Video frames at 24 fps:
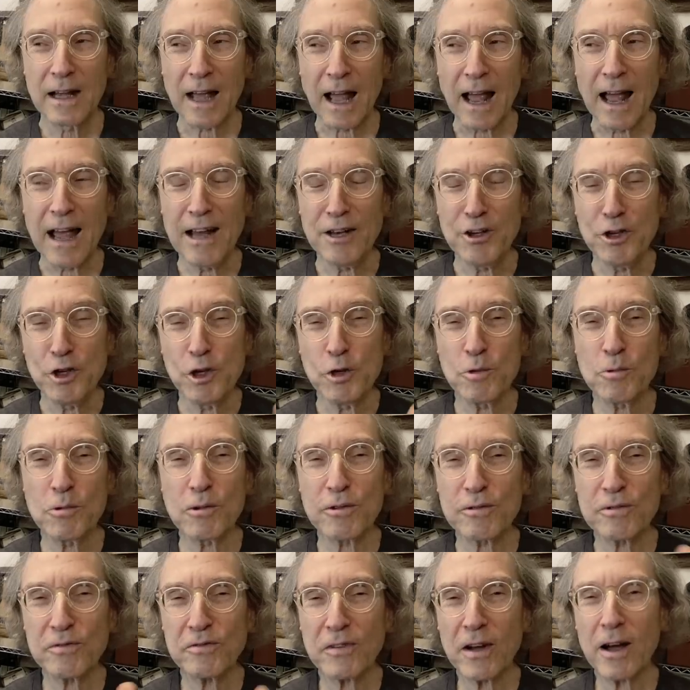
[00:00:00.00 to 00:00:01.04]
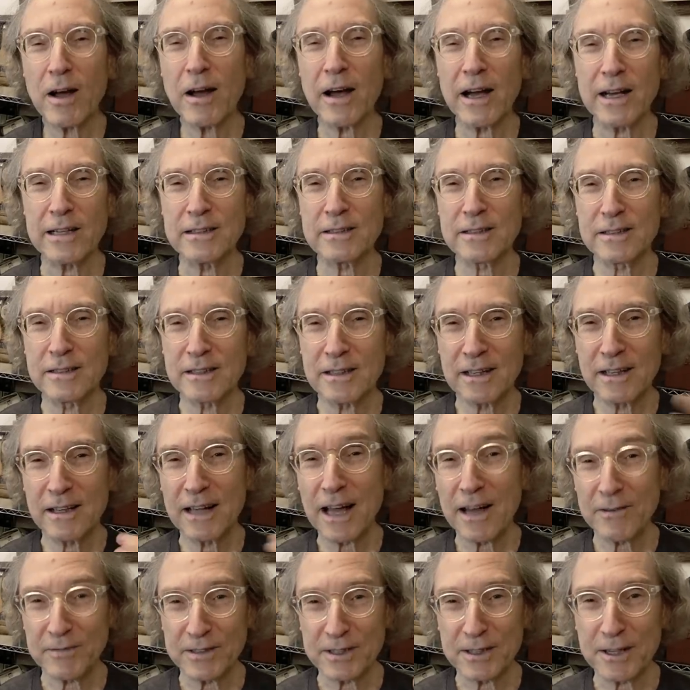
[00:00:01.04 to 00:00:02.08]
And you will find,
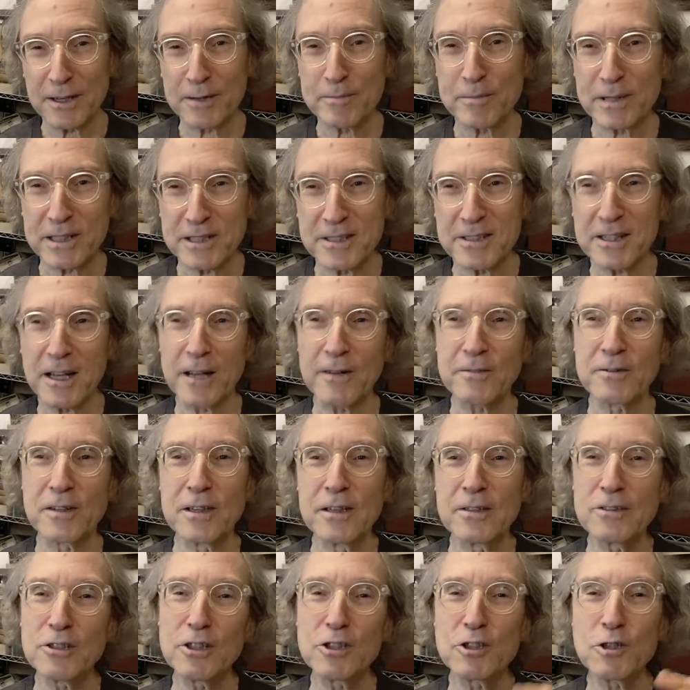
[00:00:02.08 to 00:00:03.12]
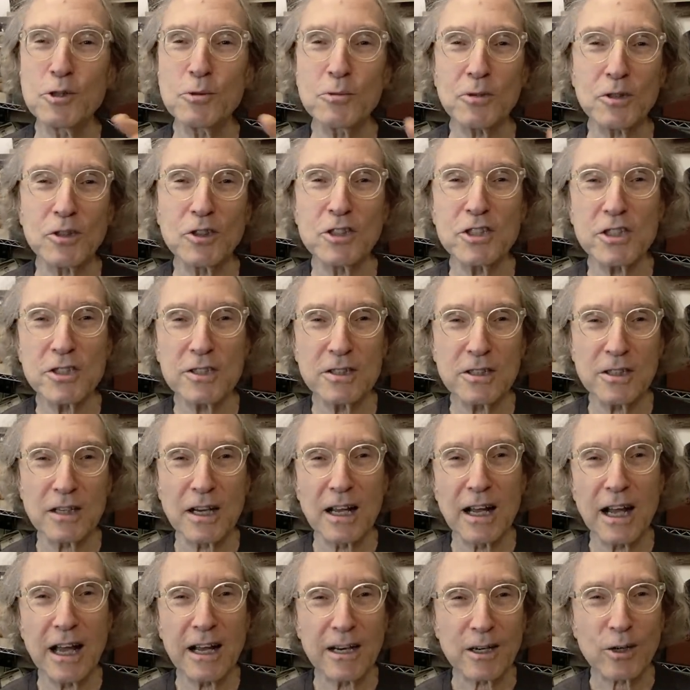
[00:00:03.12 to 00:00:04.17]
having done it myself, that you will listen
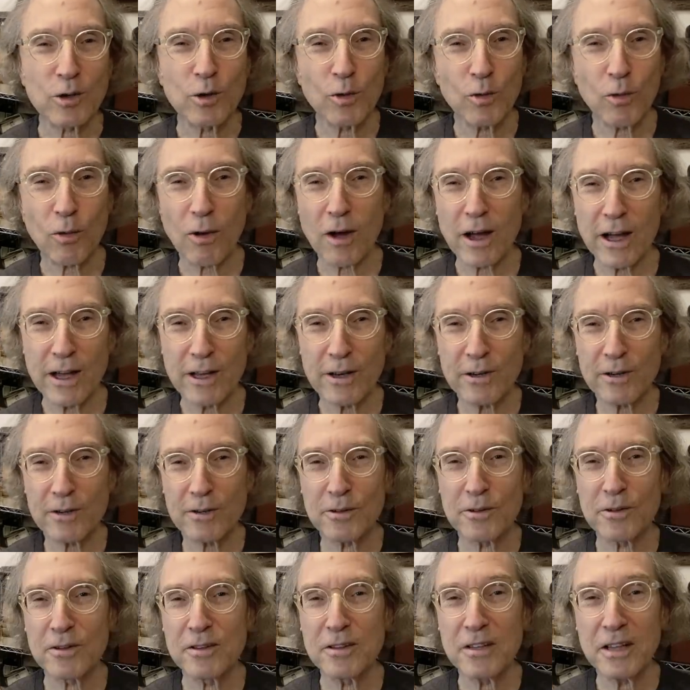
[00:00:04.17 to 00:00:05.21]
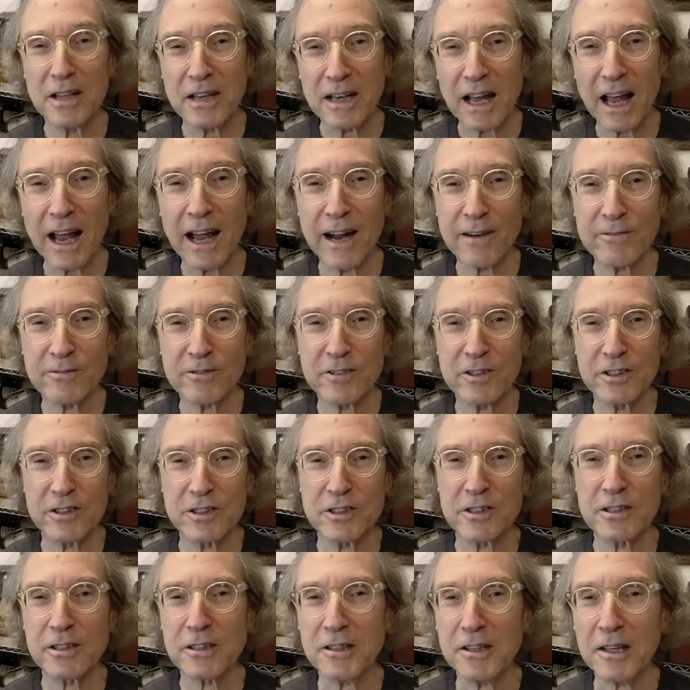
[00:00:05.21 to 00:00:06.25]
at a quieter than average
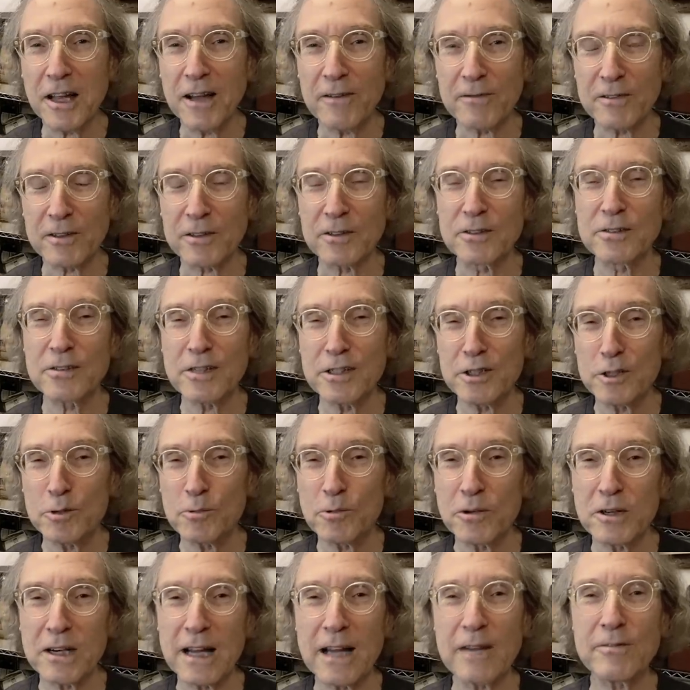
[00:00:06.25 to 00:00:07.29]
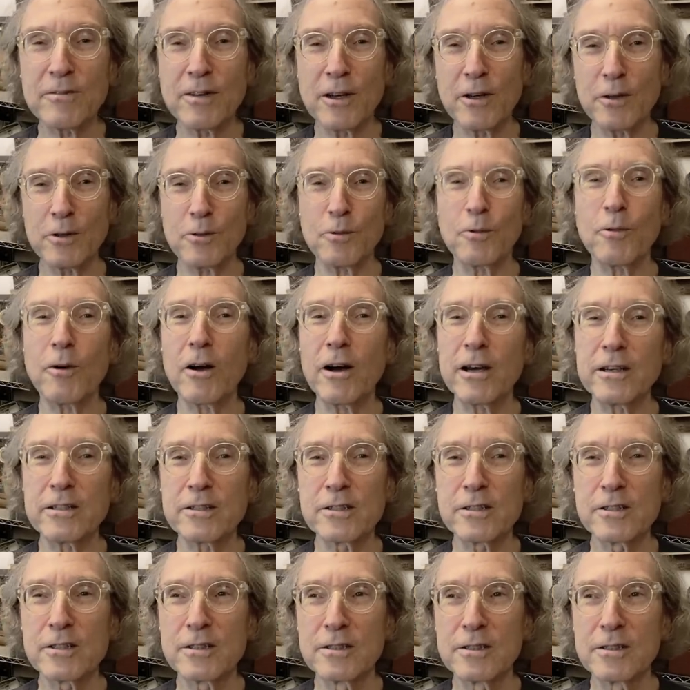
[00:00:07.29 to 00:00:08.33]
level than you would have
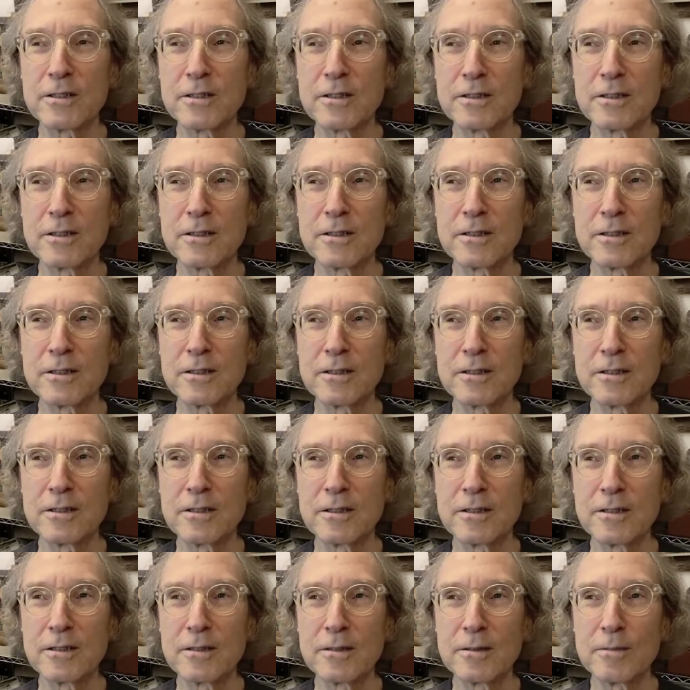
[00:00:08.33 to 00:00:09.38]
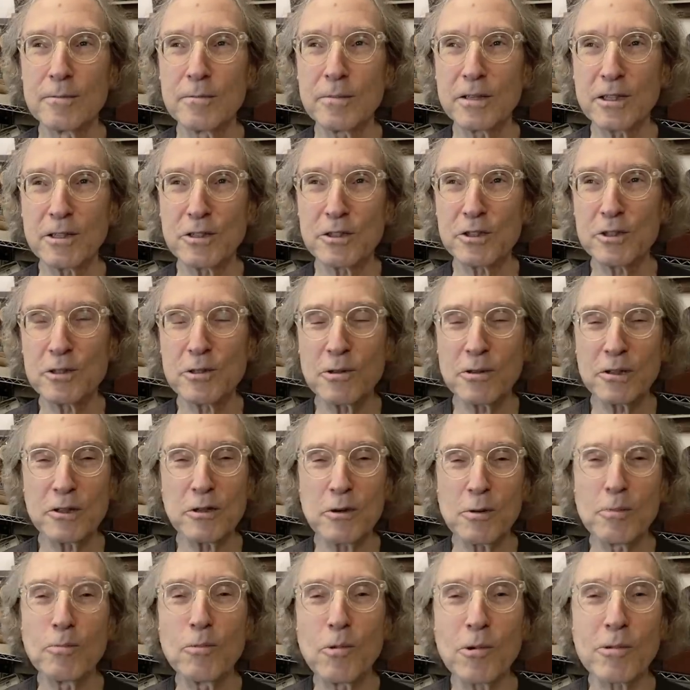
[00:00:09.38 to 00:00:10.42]
otherwise, because
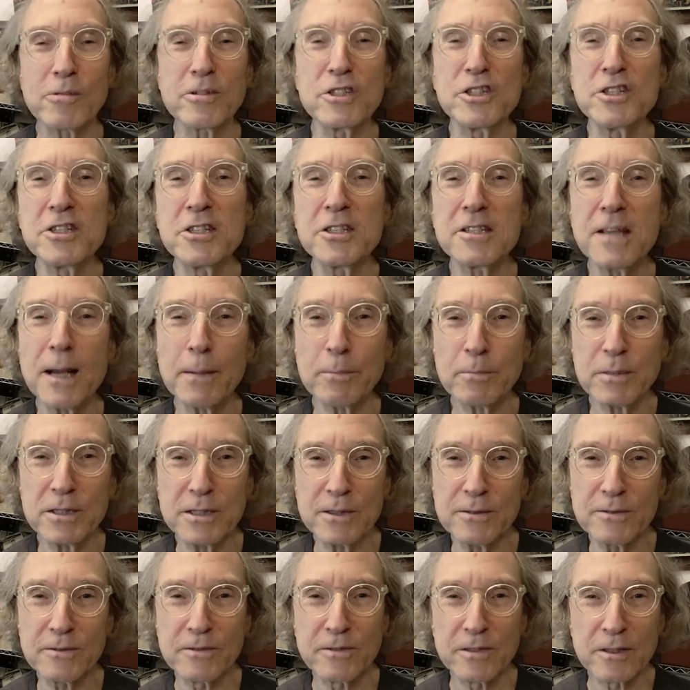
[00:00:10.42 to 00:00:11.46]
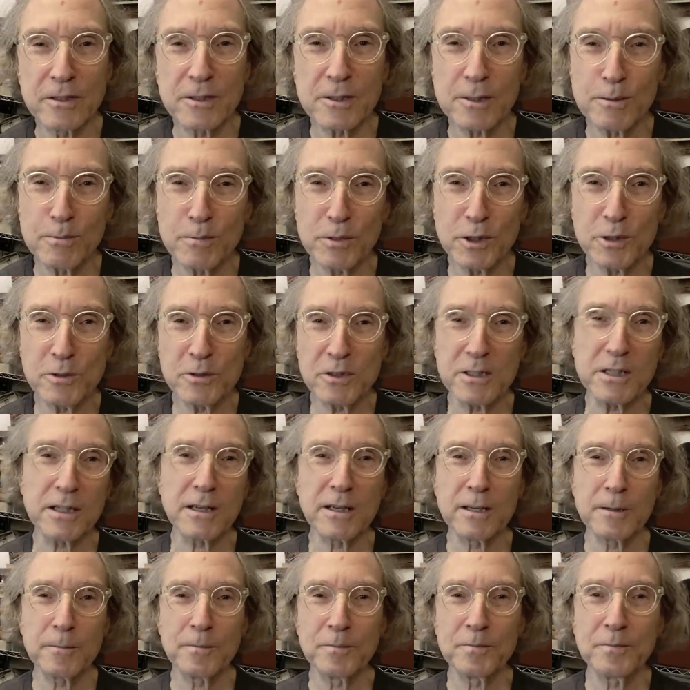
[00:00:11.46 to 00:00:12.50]
you're more receptive to
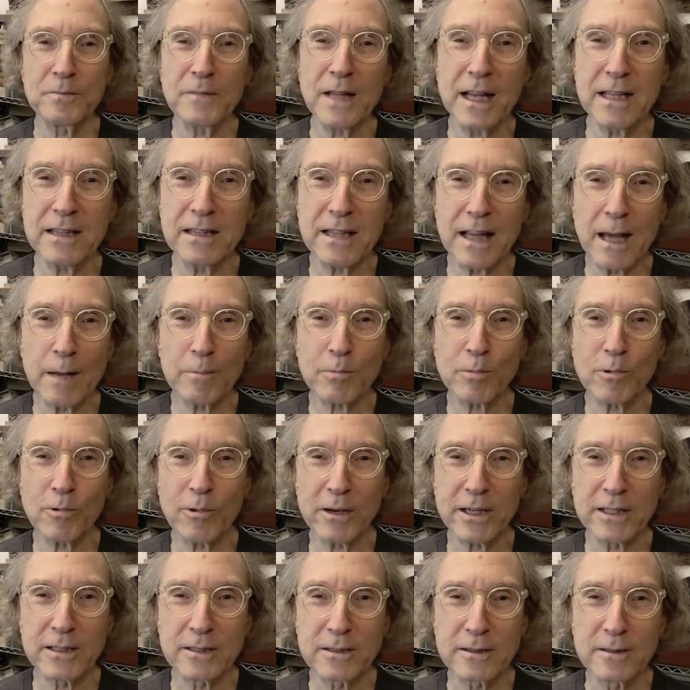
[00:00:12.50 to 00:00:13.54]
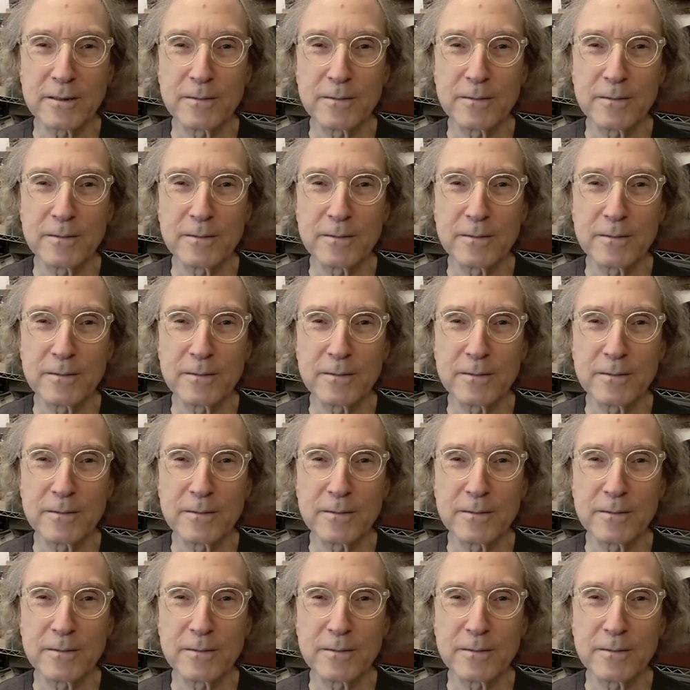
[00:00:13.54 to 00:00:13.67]
music at that point.